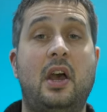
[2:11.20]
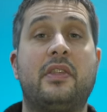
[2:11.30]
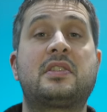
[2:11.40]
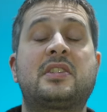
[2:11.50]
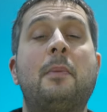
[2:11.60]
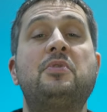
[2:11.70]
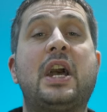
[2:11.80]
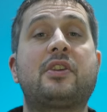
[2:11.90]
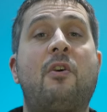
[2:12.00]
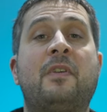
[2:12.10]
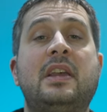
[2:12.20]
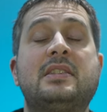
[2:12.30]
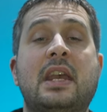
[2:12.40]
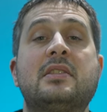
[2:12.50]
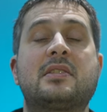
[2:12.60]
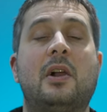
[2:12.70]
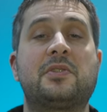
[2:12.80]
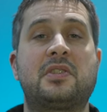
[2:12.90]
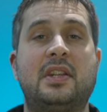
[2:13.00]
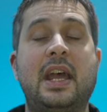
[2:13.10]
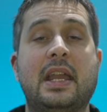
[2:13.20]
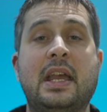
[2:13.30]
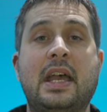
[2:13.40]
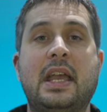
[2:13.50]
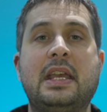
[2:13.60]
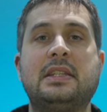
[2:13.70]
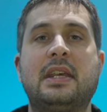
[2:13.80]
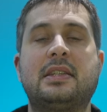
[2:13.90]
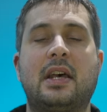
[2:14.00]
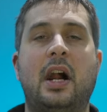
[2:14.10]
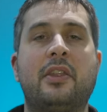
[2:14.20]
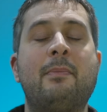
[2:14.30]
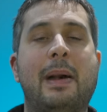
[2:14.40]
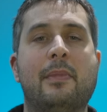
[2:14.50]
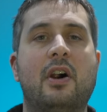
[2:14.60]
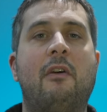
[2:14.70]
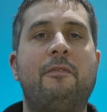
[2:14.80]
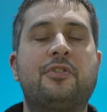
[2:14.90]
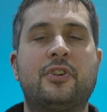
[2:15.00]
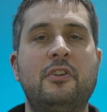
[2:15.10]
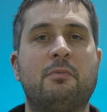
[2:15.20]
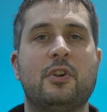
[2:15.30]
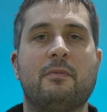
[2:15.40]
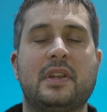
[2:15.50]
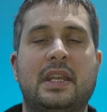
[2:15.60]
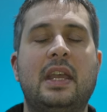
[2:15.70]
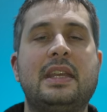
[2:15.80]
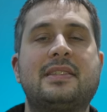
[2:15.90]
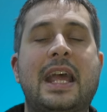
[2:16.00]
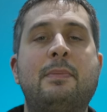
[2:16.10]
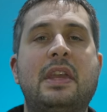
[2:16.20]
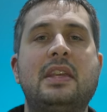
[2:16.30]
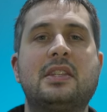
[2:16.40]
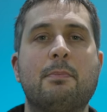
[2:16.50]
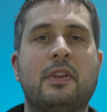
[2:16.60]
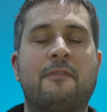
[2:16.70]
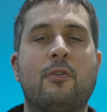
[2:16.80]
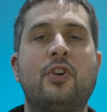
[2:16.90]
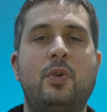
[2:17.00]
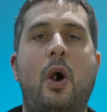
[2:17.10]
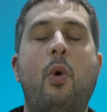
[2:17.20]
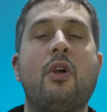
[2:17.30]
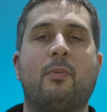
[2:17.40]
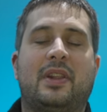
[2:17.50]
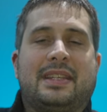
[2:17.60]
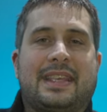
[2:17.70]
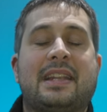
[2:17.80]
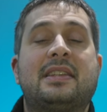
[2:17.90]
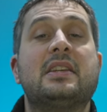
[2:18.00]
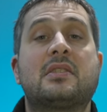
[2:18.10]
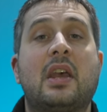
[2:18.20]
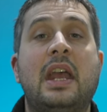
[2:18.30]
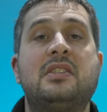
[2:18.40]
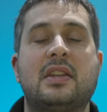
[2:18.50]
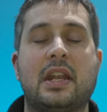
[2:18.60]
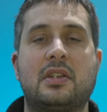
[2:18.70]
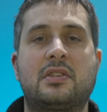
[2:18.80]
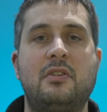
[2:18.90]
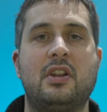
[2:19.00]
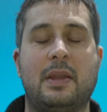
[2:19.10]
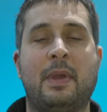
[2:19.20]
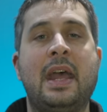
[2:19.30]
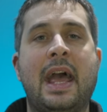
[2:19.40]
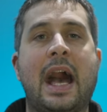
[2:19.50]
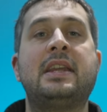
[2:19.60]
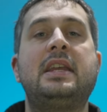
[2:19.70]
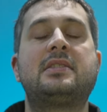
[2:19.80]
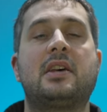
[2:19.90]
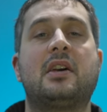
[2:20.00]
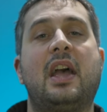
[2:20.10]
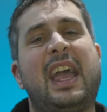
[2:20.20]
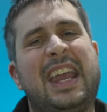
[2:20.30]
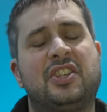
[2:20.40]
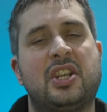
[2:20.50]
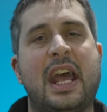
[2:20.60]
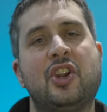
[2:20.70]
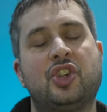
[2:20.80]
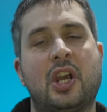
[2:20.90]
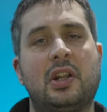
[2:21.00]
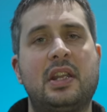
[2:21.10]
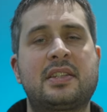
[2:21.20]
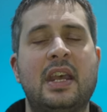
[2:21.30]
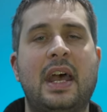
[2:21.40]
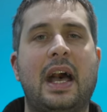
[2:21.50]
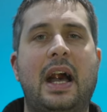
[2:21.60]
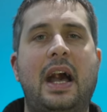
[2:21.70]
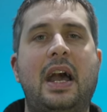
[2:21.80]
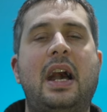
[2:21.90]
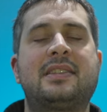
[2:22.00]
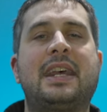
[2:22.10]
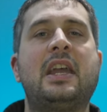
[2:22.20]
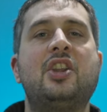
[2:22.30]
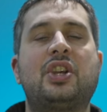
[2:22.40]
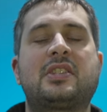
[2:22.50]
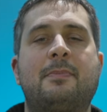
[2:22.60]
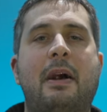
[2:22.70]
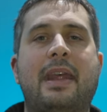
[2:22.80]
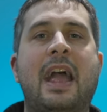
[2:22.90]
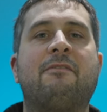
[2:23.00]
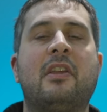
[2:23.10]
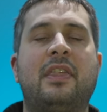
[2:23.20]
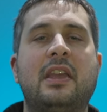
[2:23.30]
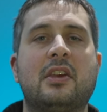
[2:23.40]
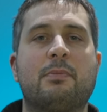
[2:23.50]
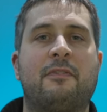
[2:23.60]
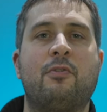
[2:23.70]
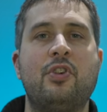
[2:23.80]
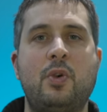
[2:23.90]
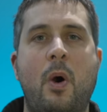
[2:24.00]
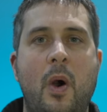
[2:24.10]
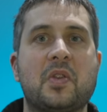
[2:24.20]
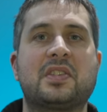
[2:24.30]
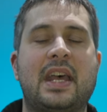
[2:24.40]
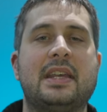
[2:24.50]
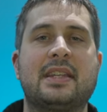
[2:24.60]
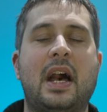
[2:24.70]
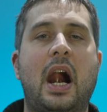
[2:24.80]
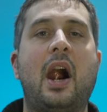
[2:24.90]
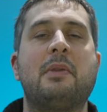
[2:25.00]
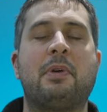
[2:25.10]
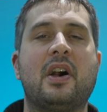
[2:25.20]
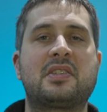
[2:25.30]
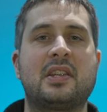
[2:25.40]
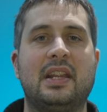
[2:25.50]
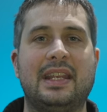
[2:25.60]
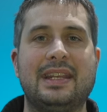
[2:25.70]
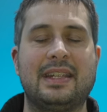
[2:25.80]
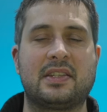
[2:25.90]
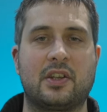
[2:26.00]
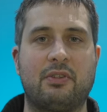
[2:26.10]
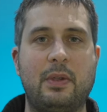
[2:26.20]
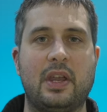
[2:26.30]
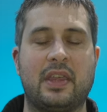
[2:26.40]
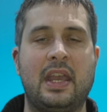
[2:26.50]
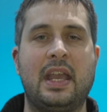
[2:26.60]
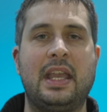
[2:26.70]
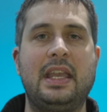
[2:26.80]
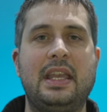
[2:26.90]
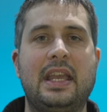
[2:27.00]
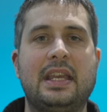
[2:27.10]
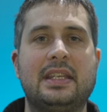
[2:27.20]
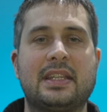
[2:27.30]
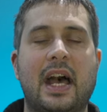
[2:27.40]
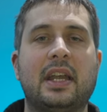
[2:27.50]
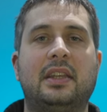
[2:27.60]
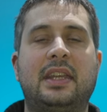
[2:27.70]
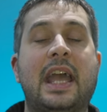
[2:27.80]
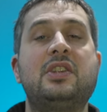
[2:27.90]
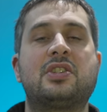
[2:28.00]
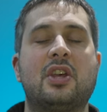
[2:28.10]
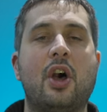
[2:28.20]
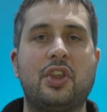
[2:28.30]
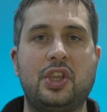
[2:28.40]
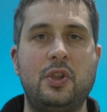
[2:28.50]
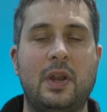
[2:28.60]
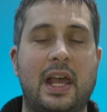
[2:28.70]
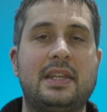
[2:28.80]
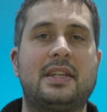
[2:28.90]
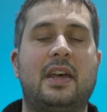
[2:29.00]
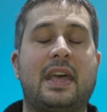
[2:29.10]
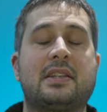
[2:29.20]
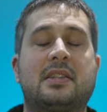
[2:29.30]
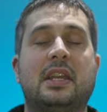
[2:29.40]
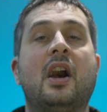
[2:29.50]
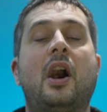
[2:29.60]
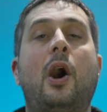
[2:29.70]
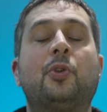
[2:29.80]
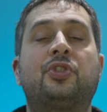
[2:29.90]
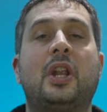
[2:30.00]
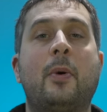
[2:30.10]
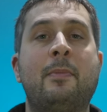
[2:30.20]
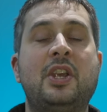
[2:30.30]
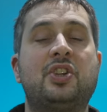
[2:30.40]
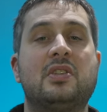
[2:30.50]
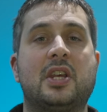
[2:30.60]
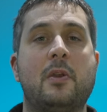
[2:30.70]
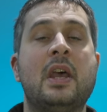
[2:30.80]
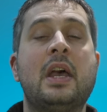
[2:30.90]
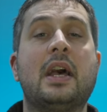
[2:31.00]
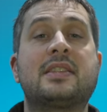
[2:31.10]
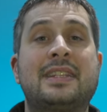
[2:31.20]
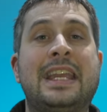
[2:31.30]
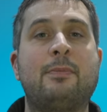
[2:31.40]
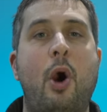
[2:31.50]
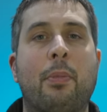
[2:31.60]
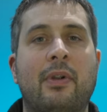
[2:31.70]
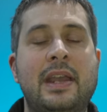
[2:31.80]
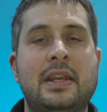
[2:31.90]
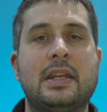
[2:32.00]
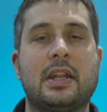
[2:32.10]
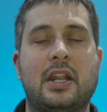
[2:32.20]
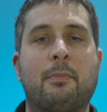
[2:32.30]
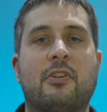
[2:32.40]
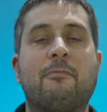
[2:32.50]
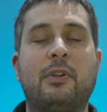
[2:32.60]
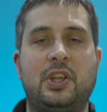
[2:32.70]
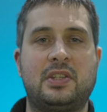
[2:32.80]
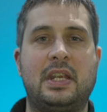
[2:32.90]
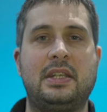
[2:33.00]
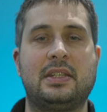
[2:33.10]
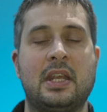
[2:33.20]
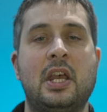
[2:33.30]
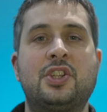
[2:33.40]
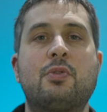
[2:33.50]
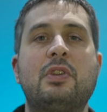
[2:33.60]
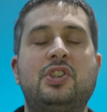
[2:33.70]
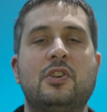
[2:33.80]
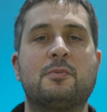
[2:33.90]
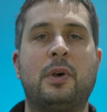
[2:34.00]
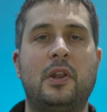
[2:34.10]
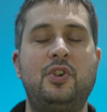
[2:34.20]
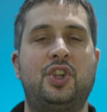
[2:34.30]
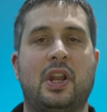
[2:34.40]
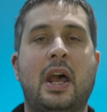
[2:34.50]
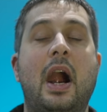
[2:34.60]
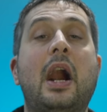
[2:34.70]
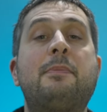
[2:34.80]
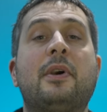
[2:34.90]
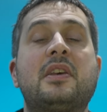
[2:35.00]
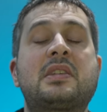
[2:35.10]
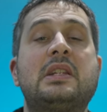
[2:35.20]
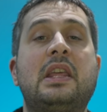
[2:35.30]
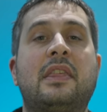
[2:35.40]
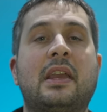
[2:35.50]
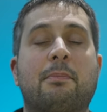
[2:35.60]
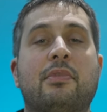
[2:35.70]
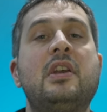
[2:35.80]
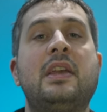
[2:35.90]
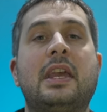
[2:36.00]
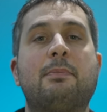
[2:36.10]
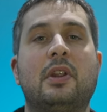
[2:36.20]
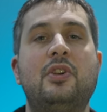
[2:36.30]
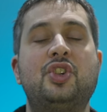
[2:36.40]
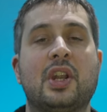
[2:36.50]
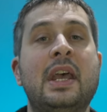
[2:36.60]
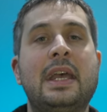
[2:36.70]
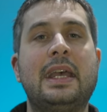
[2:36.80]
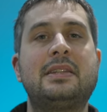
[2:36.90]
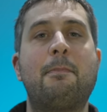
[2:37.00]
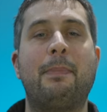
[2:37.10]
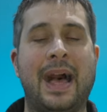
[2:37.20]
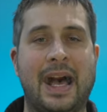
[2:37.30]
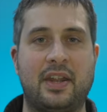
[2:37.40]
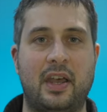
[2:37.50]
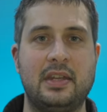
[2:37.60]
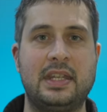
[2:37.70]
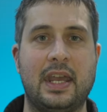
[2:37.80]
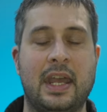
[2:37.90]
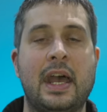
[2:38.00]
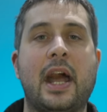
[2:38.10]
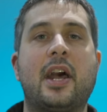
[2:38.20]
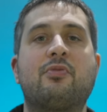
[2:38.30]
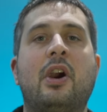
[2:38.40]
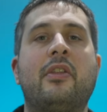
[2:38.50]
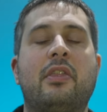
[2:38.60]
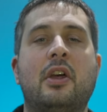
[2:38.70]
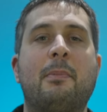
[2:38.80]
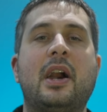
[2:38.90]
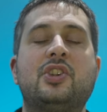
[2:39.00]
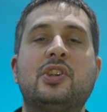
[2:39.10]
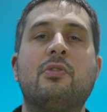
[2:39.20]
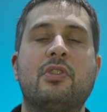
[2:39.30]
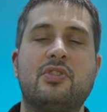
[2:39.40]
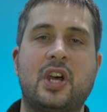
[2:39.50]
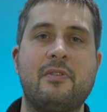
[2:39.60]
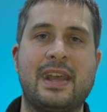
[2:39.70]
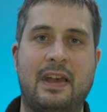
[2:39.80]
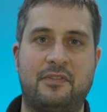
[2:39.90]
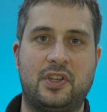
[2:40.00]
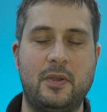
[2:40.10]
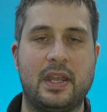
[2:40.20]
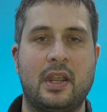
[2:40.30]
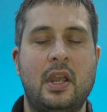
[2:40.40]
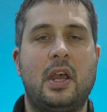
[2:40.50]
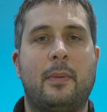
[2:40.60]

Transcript: The subject of his insults today is this other member of the truth movement. His name is Before You Are One. Well, at least that's his internet pseudonym. And he's an internet journalist, I'd say just about everything that Before You Are One says, I personally disagree with. He is against the ULEZ, and that's the ultra low emission zone, a scheme operated in a number of British cities to reduce pollution. I personally think breathing in pollution is a bad idea, and I'd rather that my children don't have to do it.